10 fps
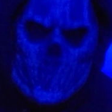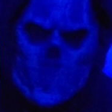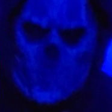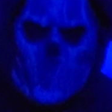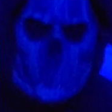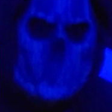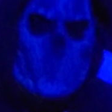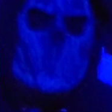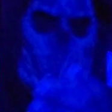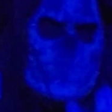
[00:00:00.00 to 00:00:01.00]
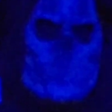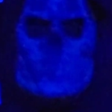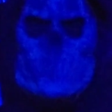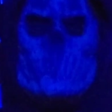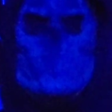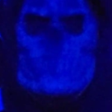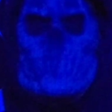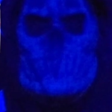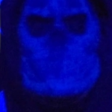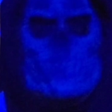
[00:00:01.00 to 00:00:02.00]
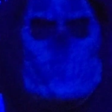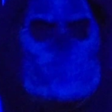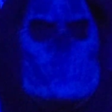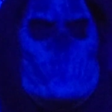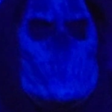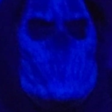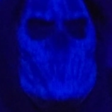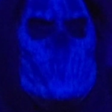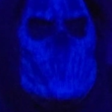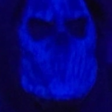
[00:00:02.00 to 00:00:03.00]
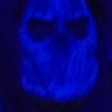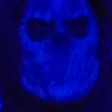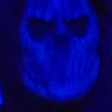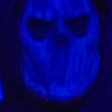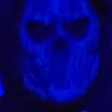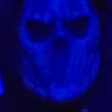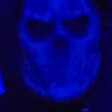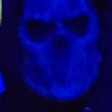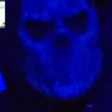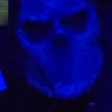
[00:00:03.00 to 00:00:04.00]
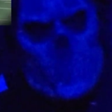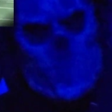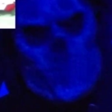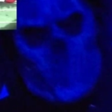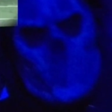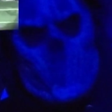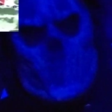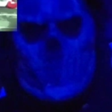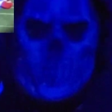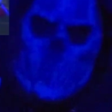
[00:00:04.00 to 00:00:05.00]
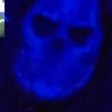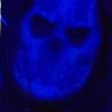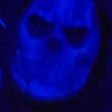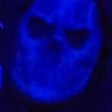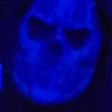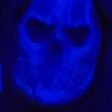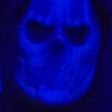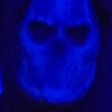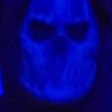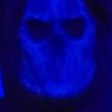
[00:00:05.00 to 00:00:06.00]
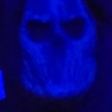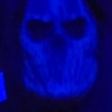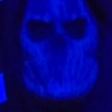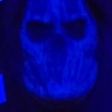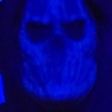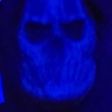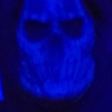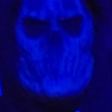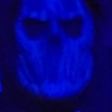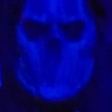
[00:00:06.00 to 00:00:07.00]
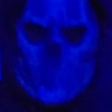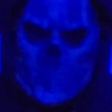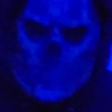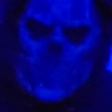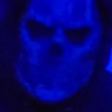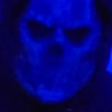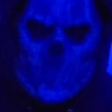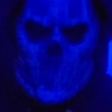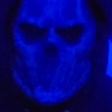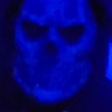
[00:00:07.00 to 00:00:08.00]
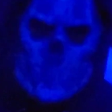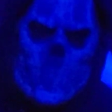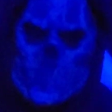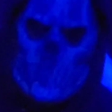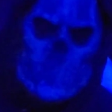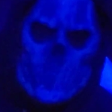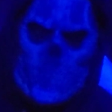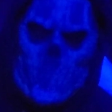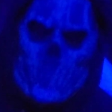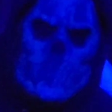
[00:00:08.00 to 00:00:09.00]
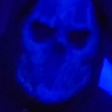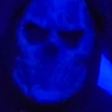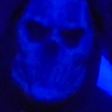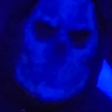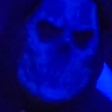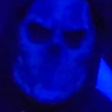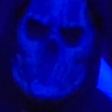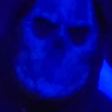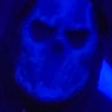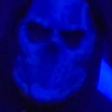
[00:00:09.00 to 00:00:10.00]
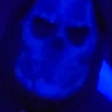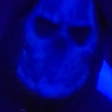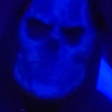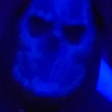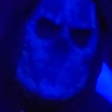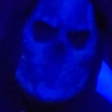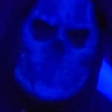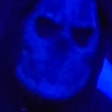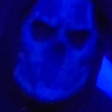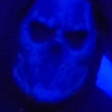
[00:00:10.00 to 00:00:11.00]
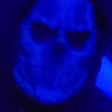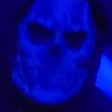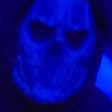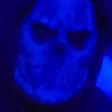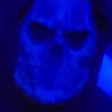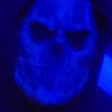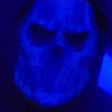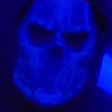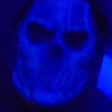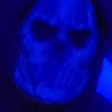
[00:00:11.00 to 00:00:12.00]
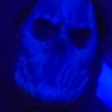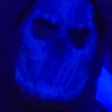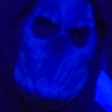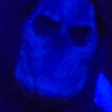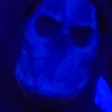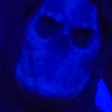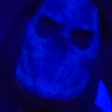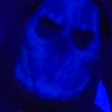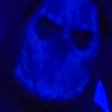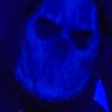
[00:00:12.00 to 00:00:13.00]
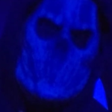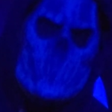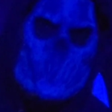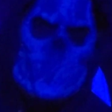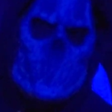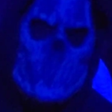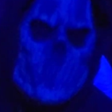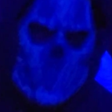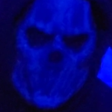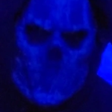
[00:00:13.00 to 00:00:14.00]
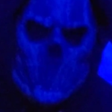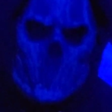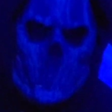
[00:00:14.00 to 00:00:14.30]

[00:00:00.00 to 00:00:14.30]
He's had weapons. Daniel Jones has not had the talent around him that Trevor Lawrence has had. Daniel Jones has gone to one of the worst rosters in the NFL the past 5 or 6 years, and he's kept us competitive.